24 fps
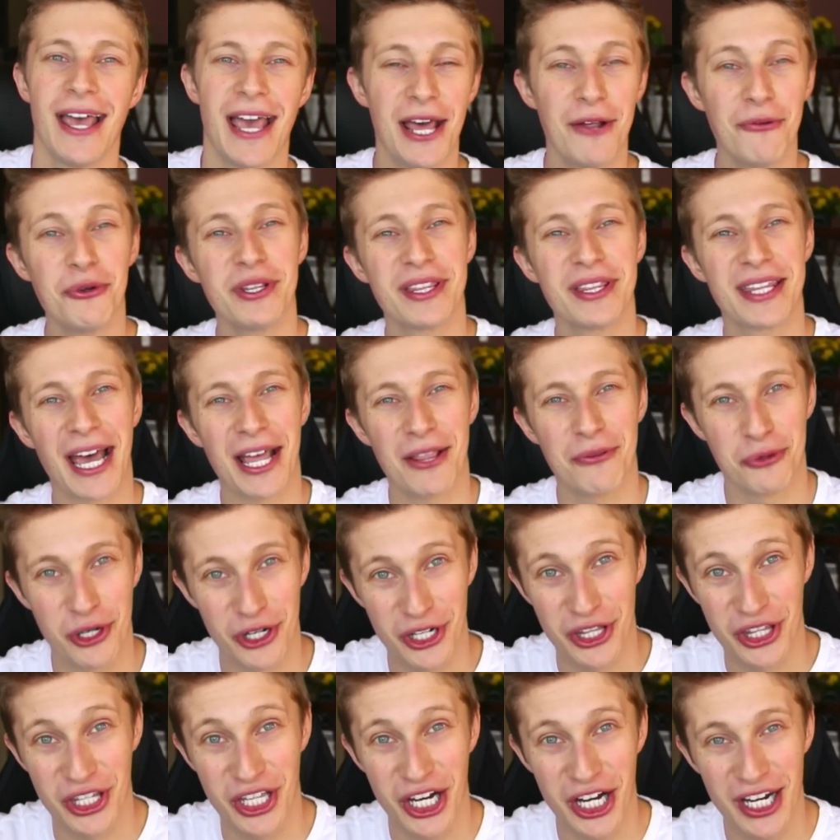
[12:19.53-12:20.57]
And with that, we're
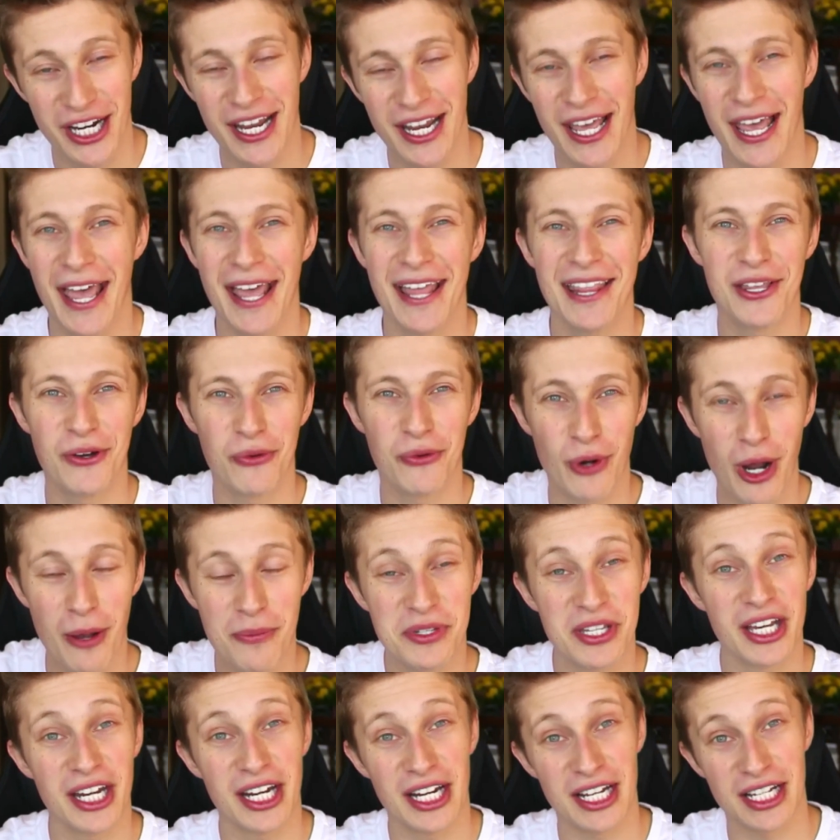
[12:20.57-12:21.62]
done and the
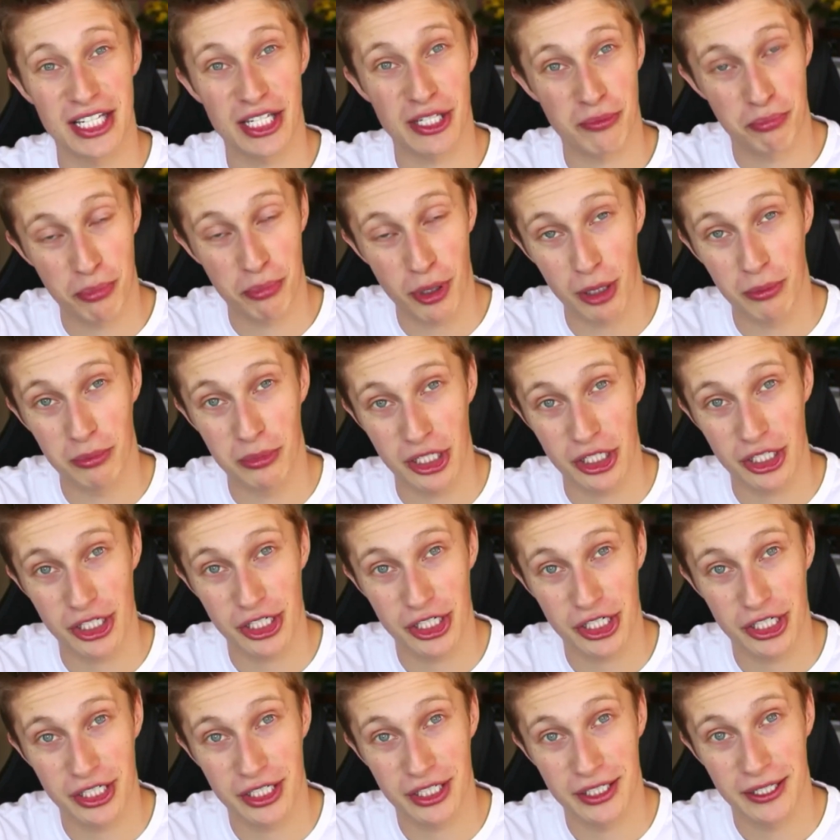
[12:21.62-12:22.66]
website is
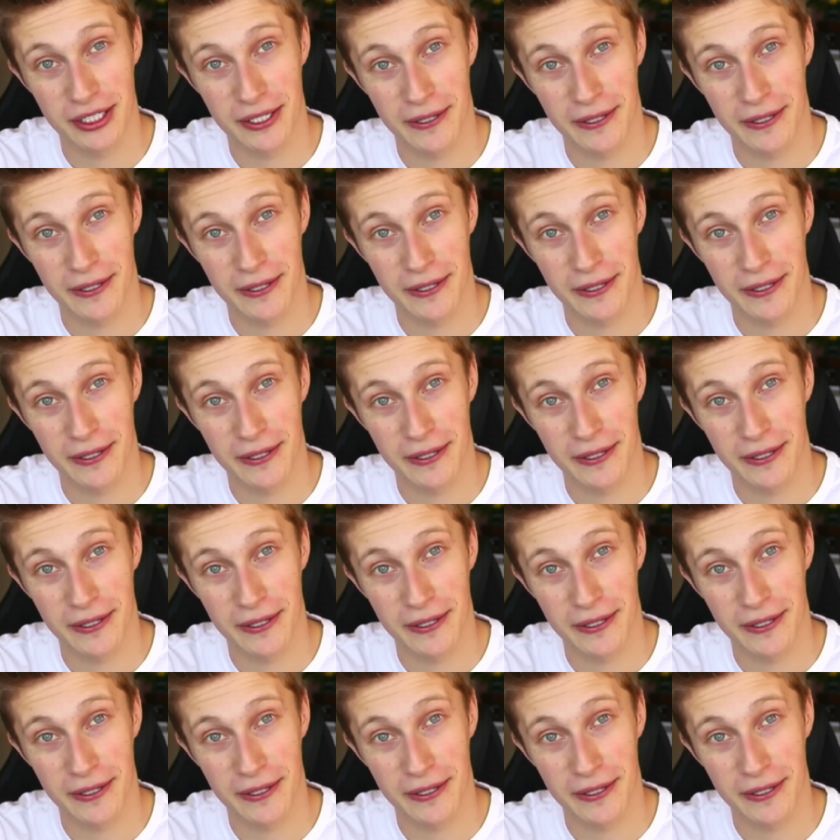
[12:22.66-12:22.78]
published.